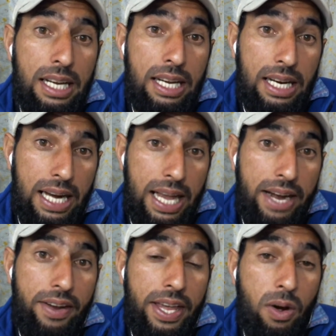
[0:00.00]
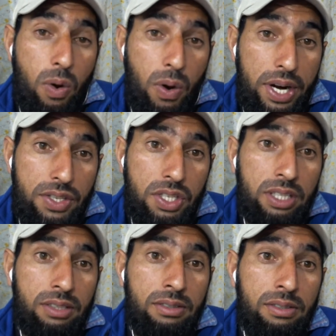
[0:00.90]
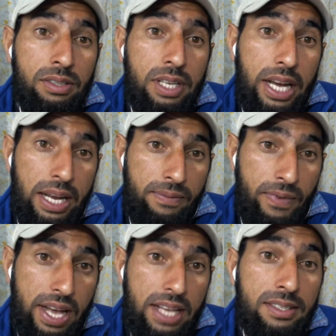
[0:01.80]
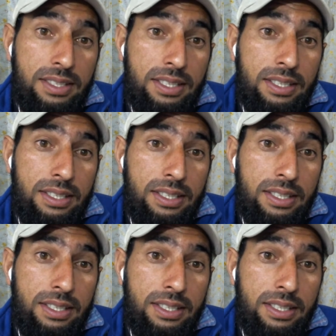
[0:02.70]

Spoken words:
literary origin in West,